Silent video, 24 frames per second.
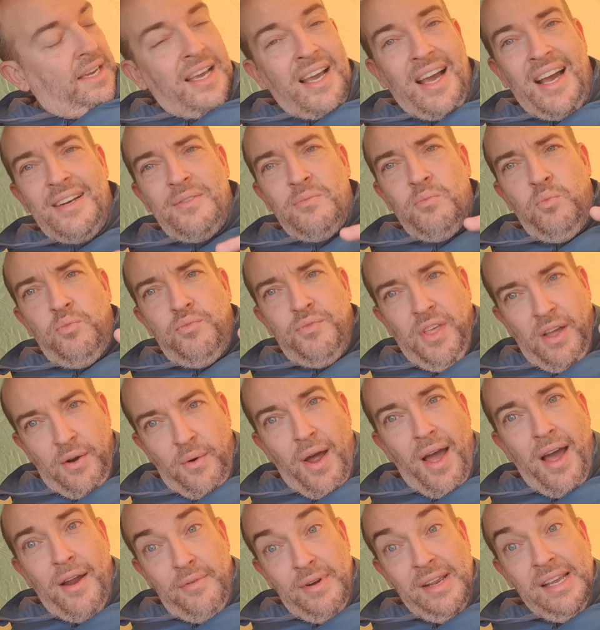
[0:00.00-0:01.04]
And there
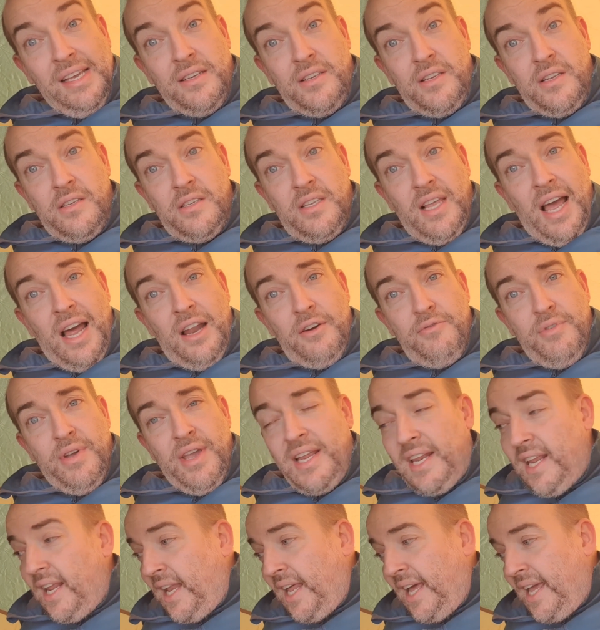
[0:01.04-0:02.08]
are reasons that I
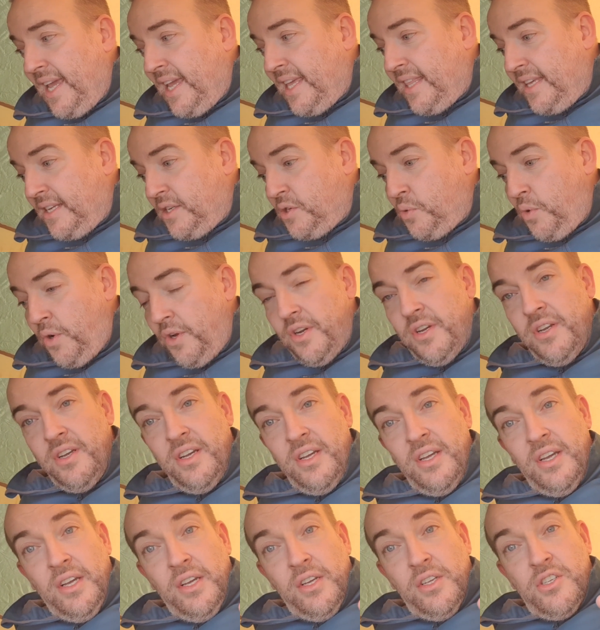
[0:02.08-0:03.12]
really like this one.
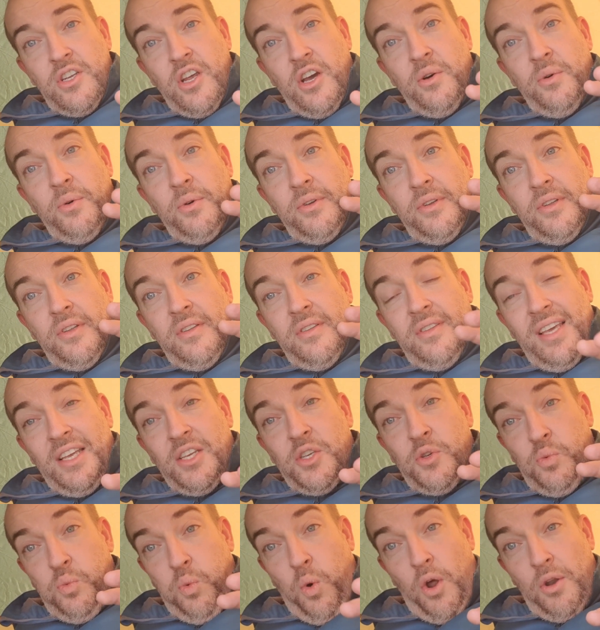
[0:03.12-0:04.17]
So
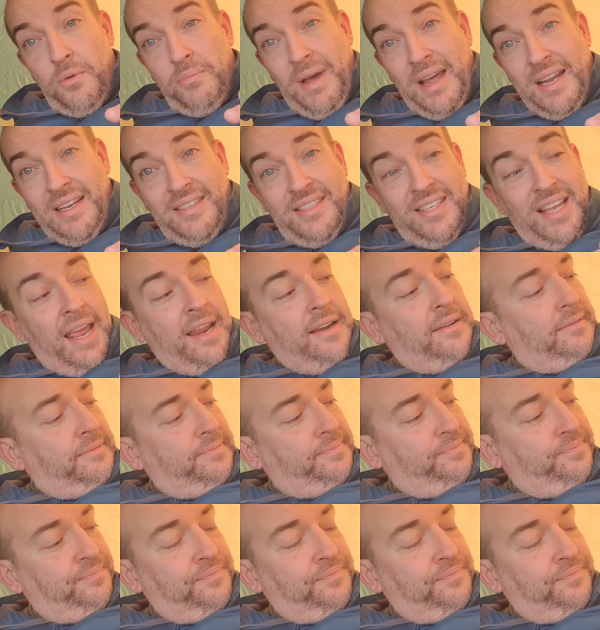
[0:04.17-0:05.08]
this one-man tent,